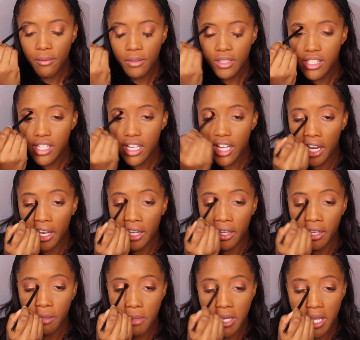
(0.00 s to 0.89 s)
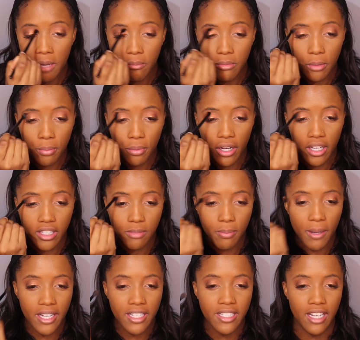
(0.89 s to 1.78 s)
I wouldn't say I became
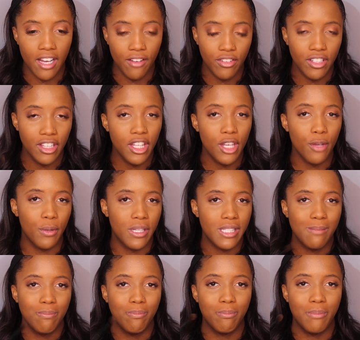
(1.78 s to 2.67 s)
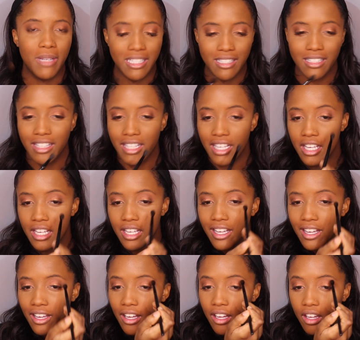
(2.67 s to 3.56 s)
depressed, but I definitely was
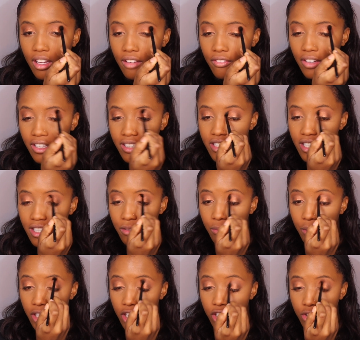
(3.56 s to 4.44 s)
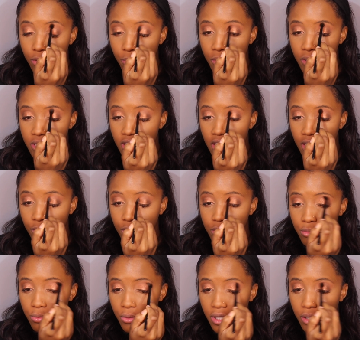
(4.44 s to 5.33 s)
mentally affected 100%. It
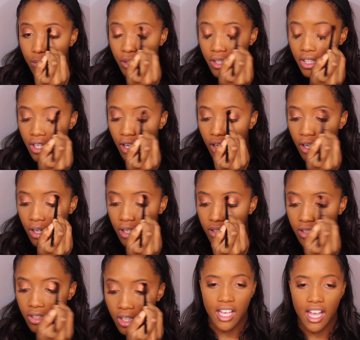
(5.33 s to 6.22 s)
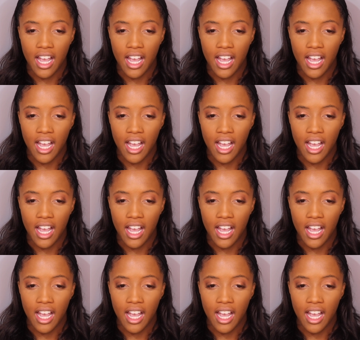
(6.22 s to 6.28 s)
was really, really hard.